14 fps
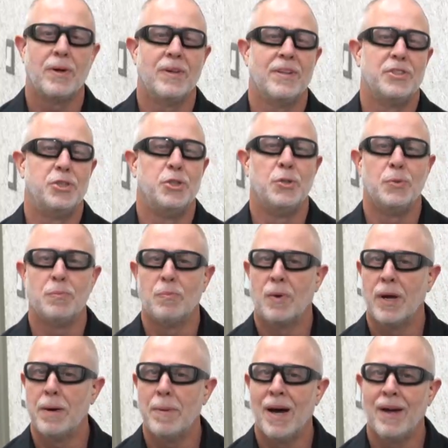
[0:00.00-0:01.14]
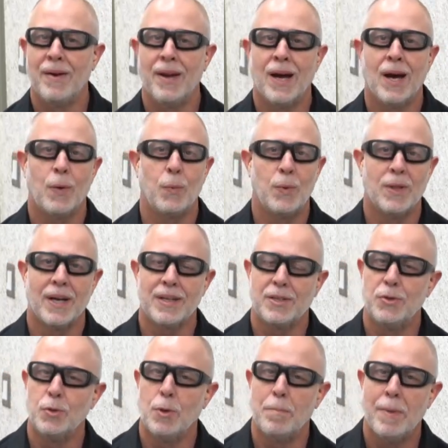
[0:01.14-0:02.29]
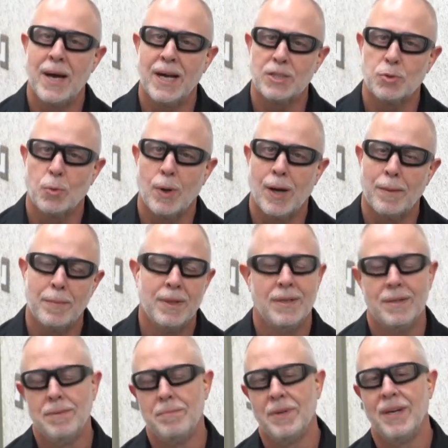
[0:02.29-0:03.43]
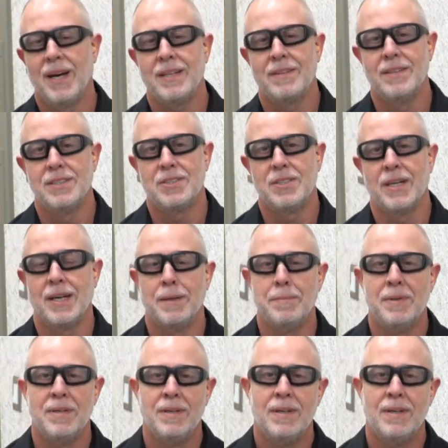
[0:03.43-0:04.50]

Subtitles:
in the shoot, right about now, we like to do a mag swap, but not this time.